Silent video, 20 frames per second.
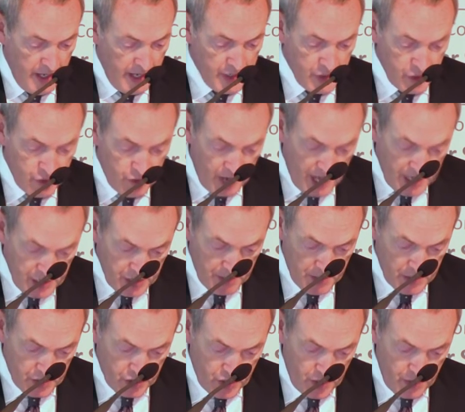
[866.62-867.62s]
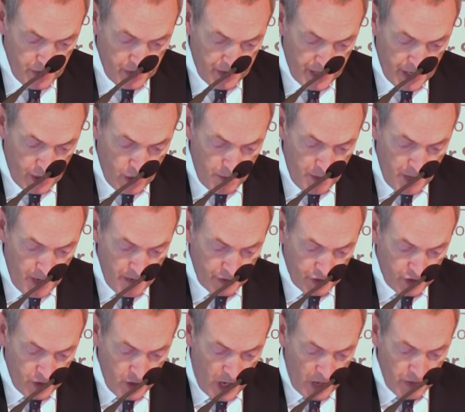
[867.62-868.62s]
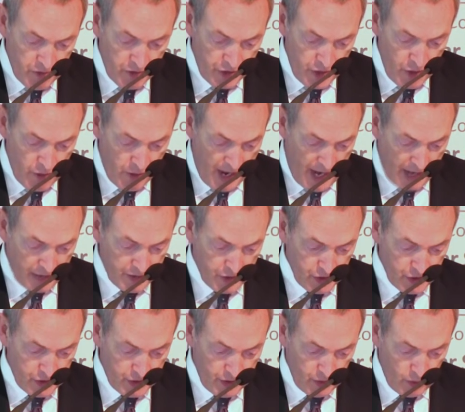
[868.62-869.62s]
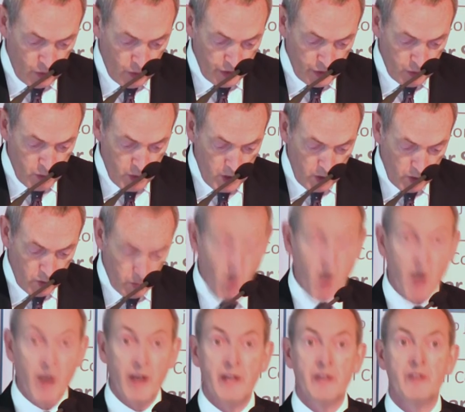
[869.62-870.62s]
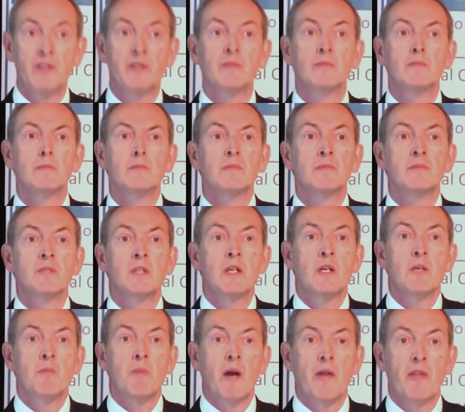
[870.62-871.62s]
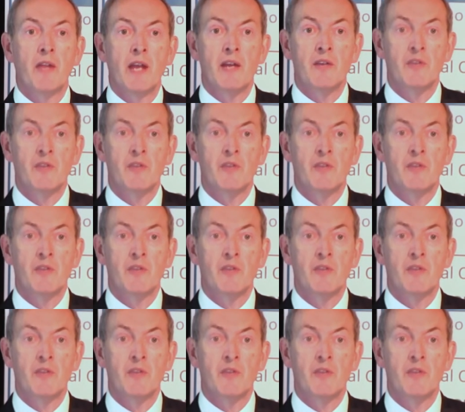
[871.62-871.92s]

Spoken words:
Industry estimates show that there could be over 200 new reactors ordered worldwide by the